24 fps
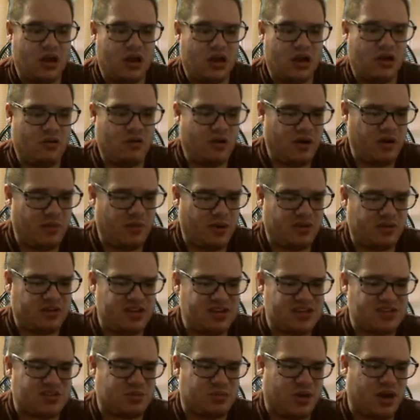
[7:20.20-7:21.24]
What about
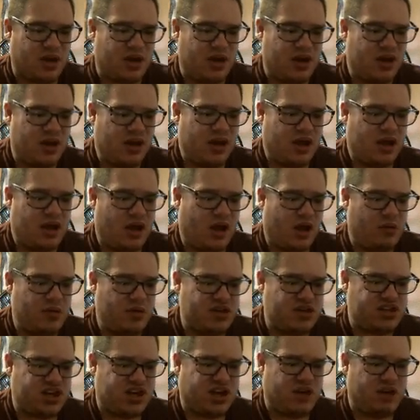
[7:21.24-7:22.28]
this one? I
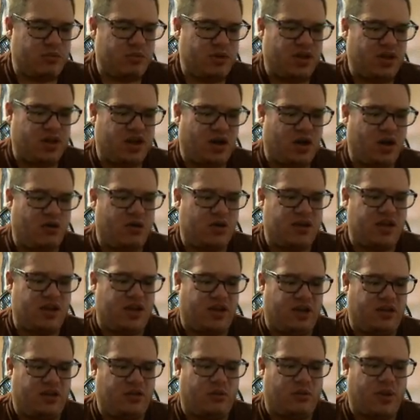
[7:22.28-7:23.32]
wish I could really go in the
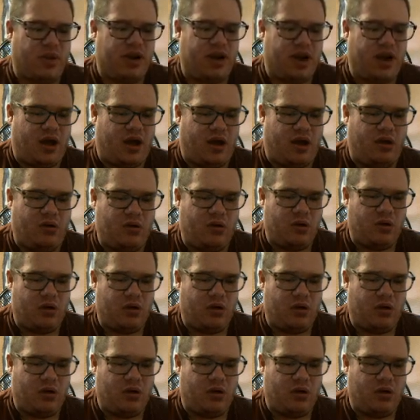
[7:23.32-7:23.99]
other way now.